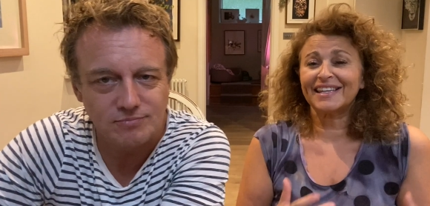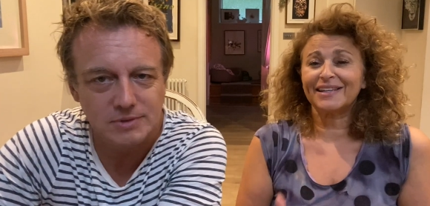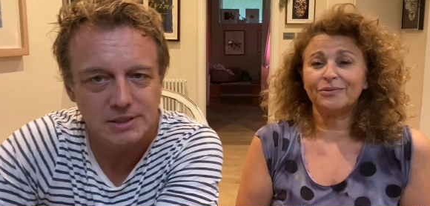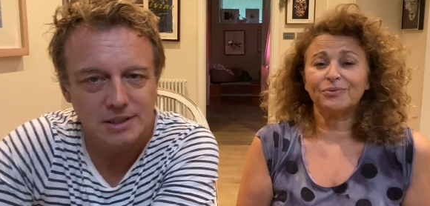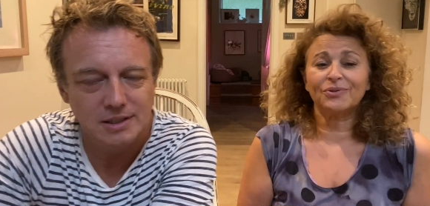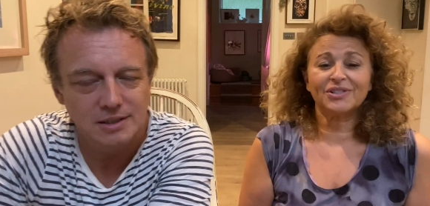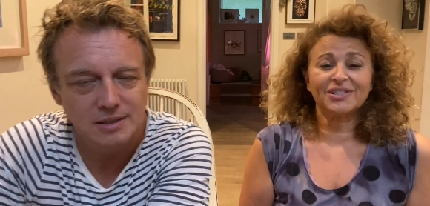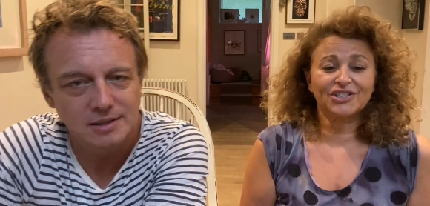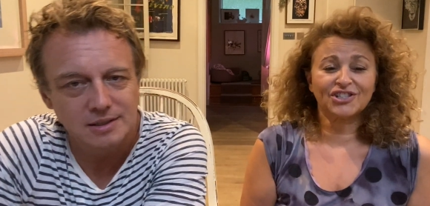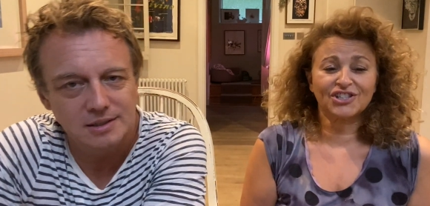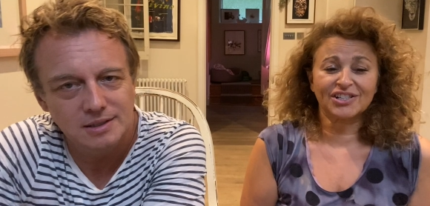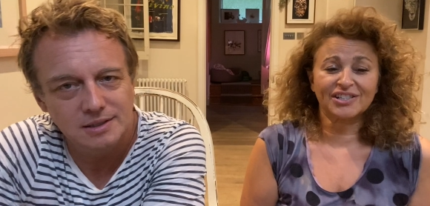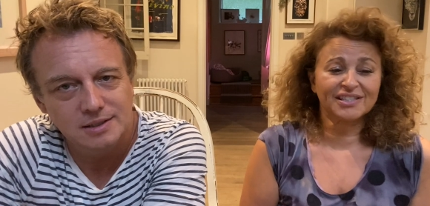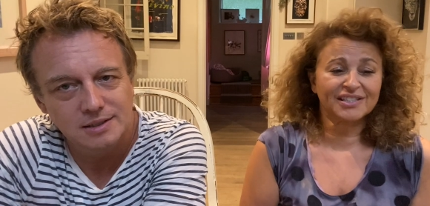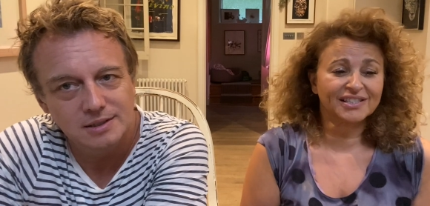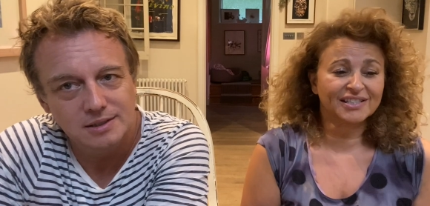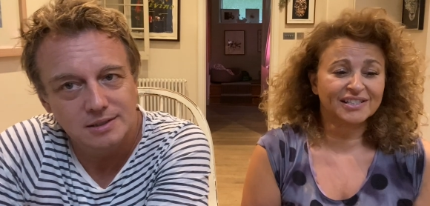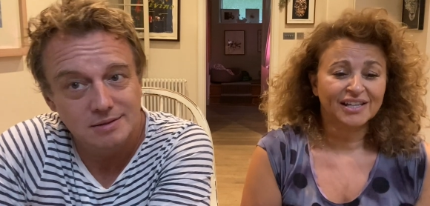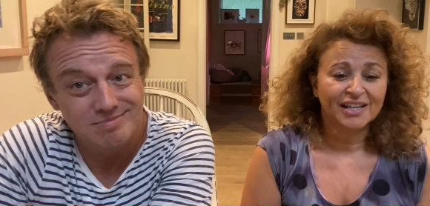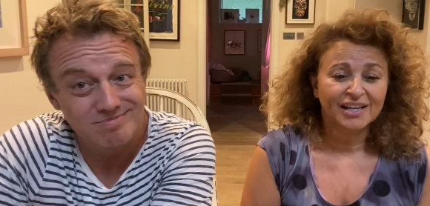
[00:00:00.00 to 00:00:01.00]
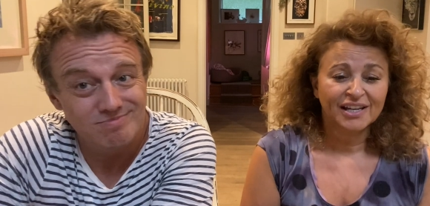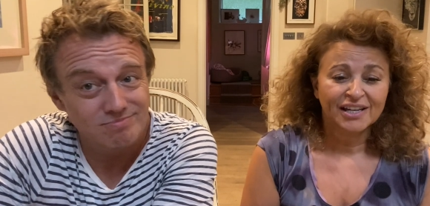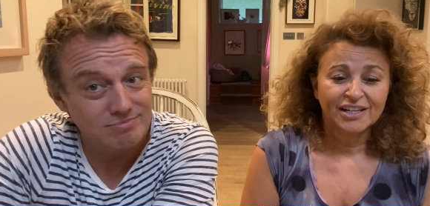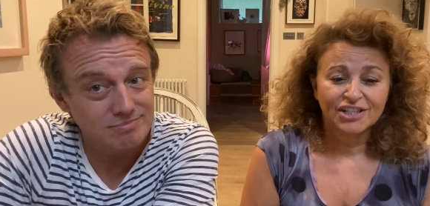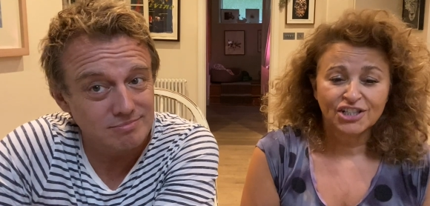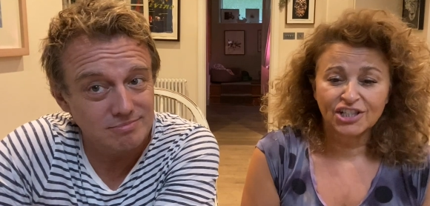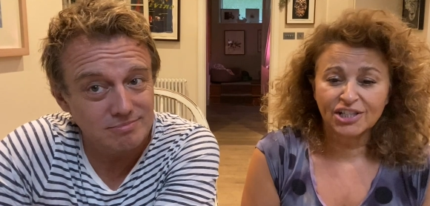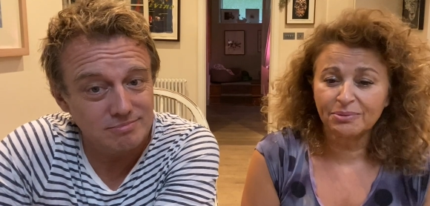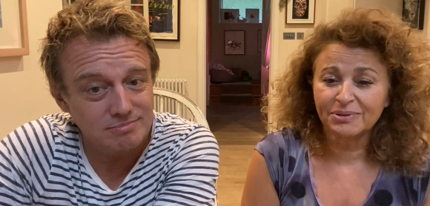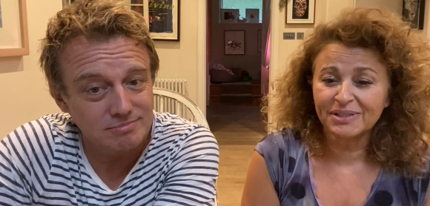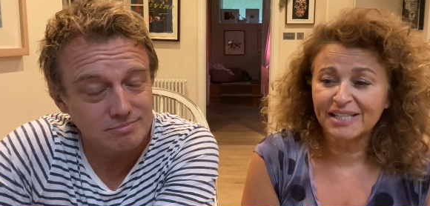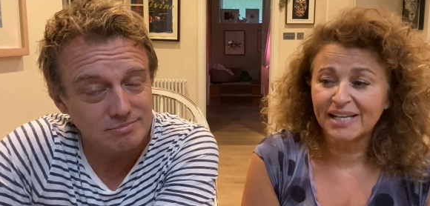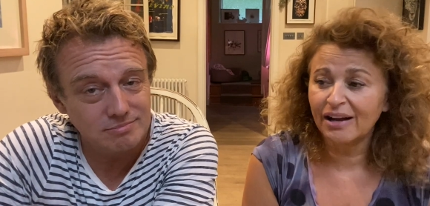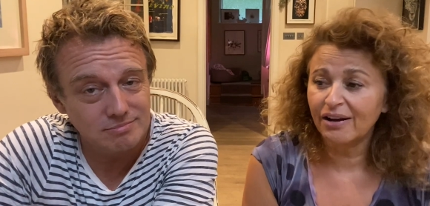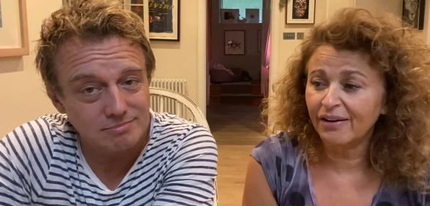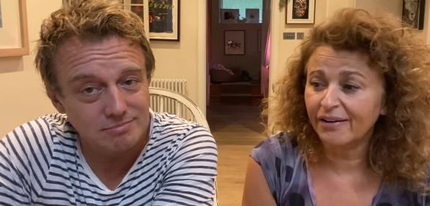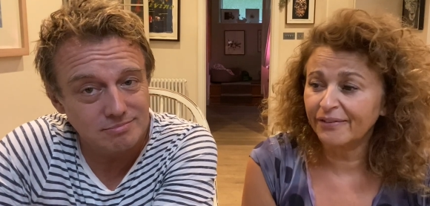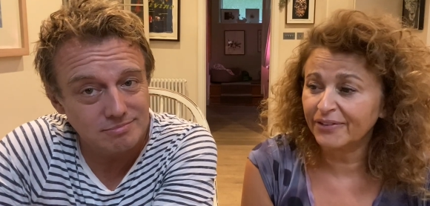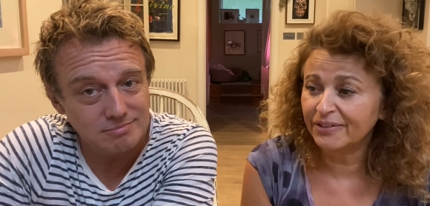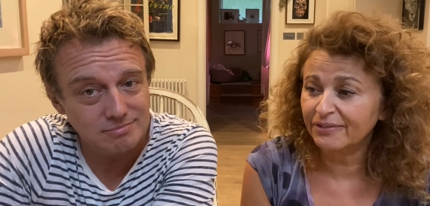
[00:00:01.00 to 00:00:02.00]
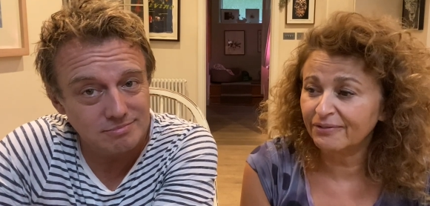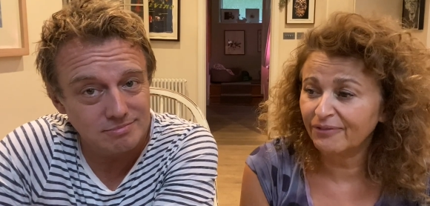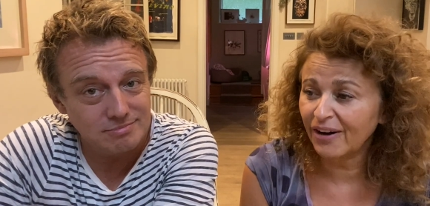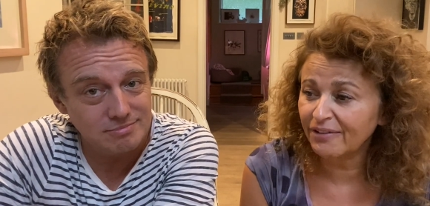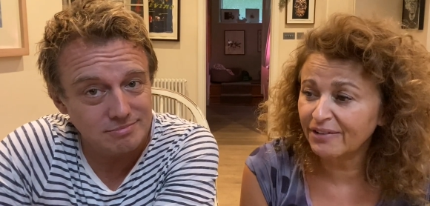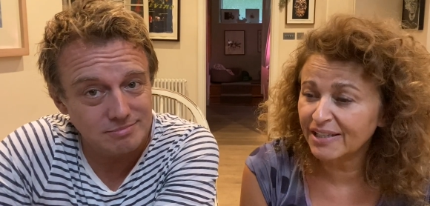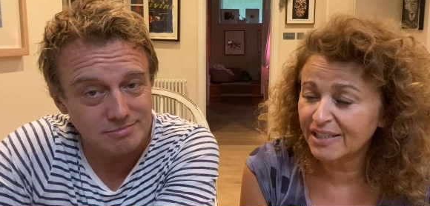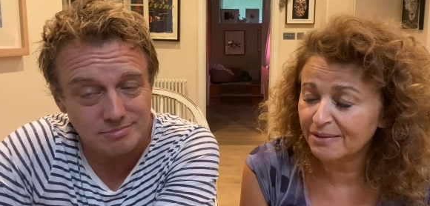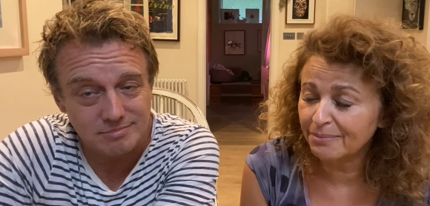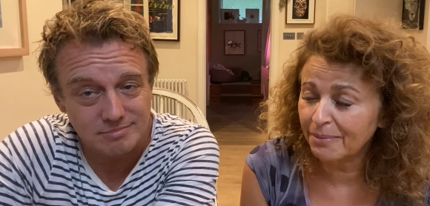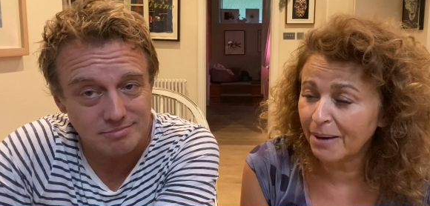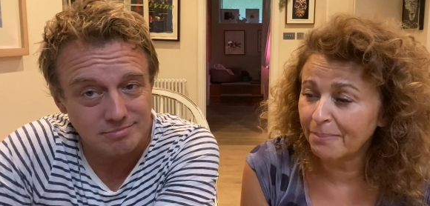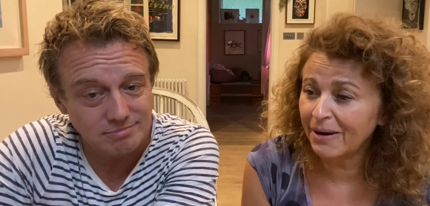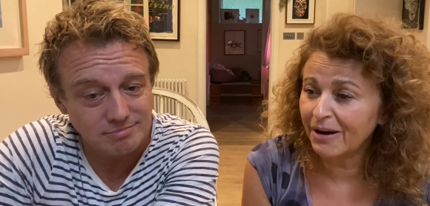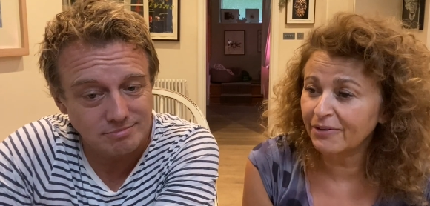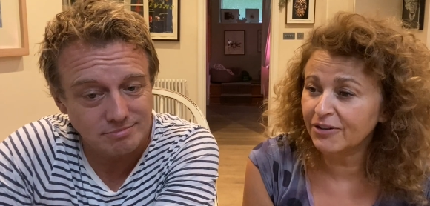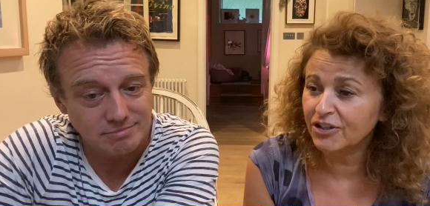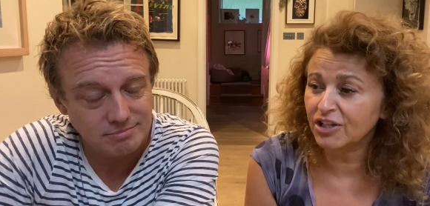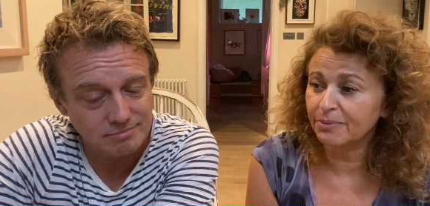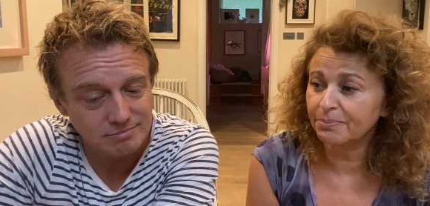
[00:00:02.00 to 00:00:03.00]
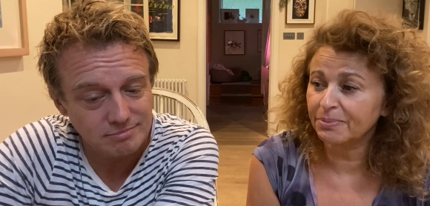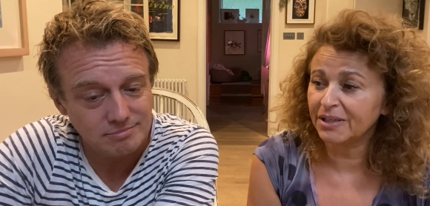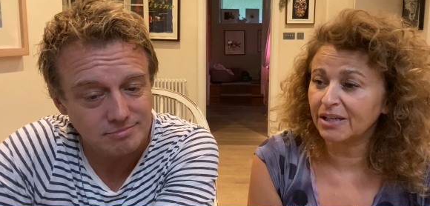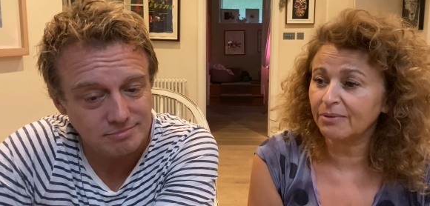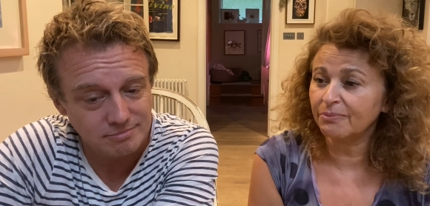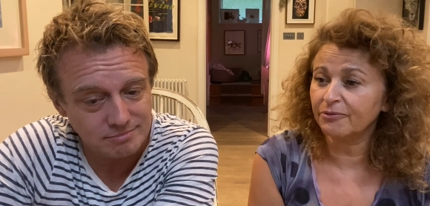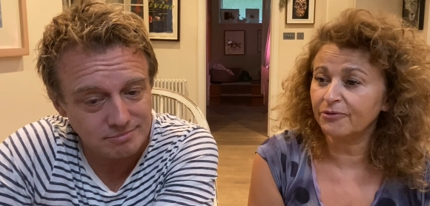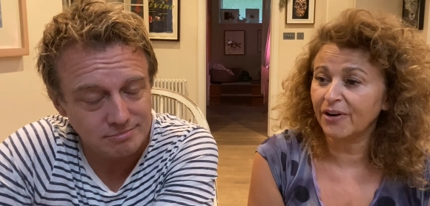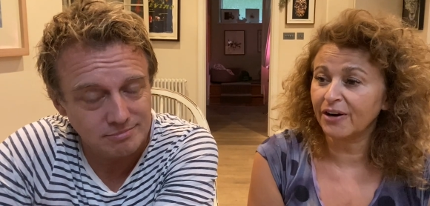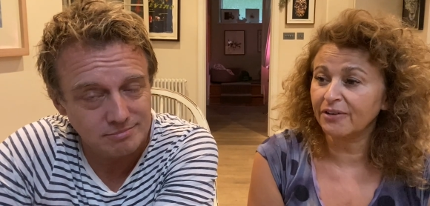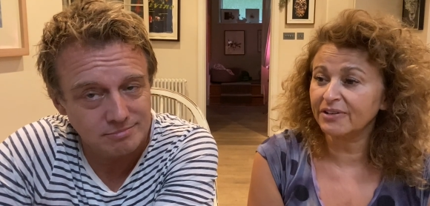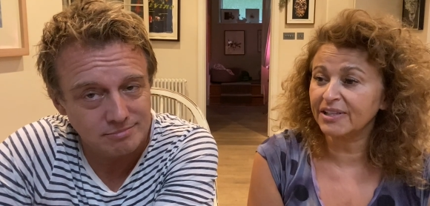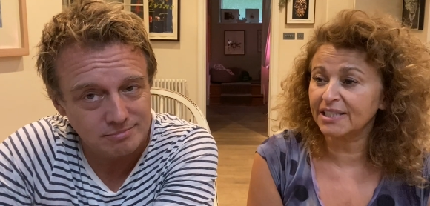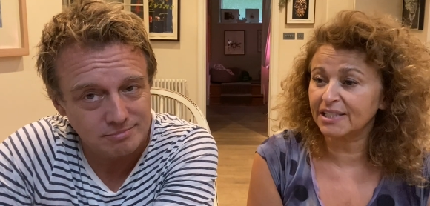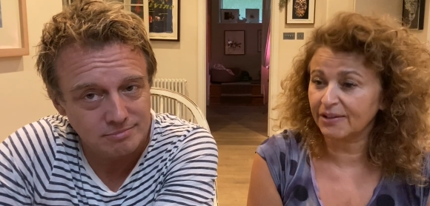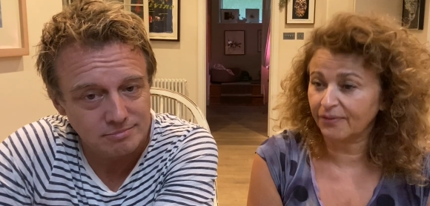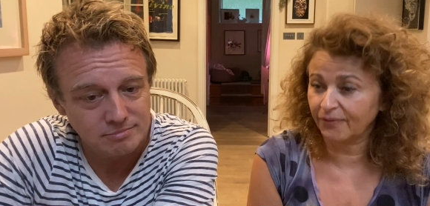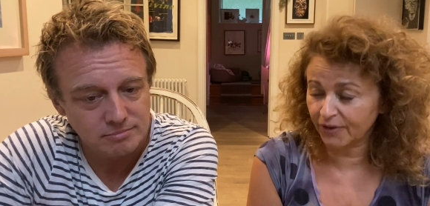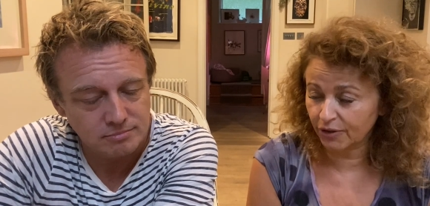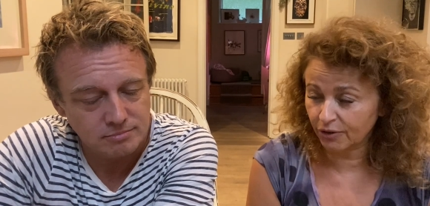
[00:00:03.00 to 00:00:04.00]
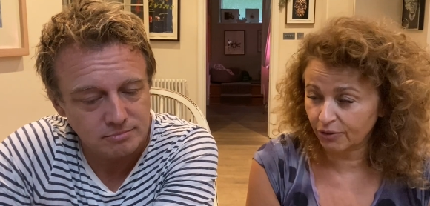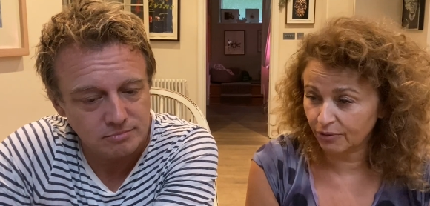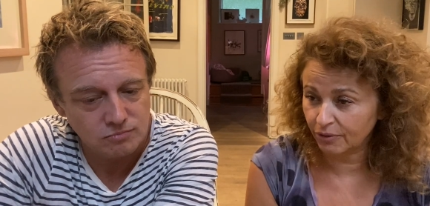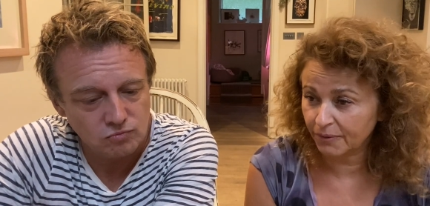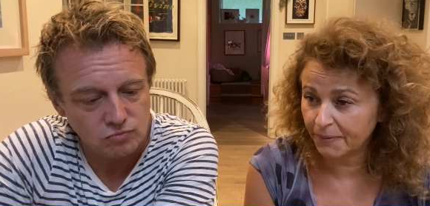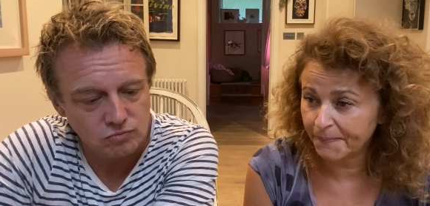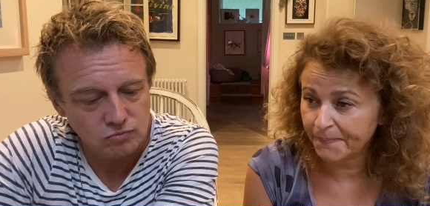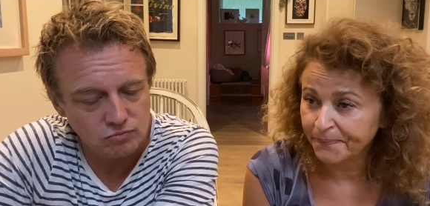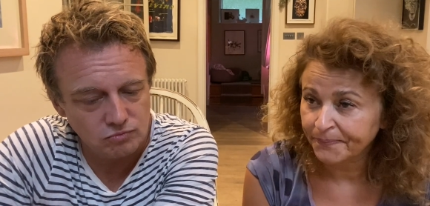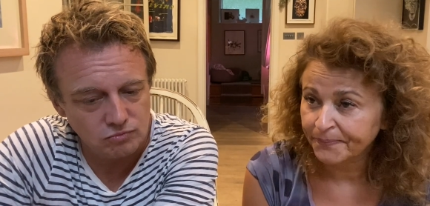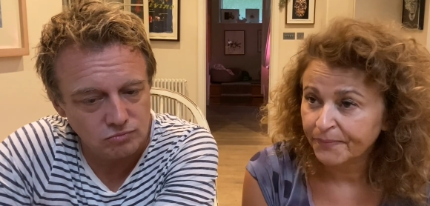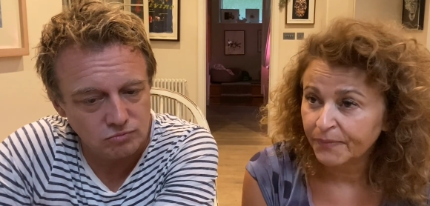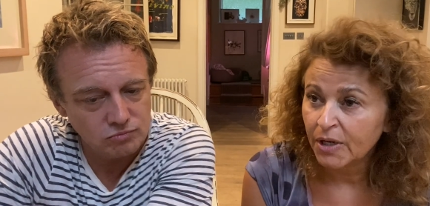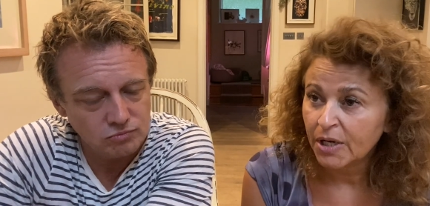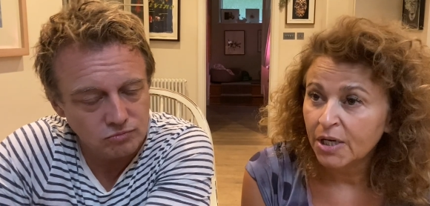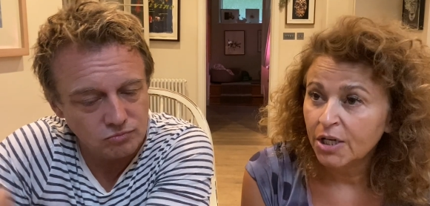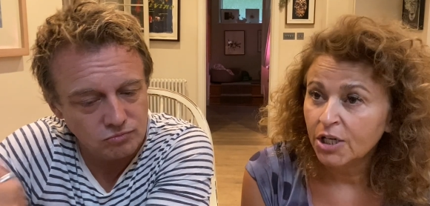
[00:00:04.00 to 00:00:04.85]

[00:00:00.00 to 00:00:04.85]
Speaker 1: it was just she was out of a very a marriage that had become very difficult. Mm.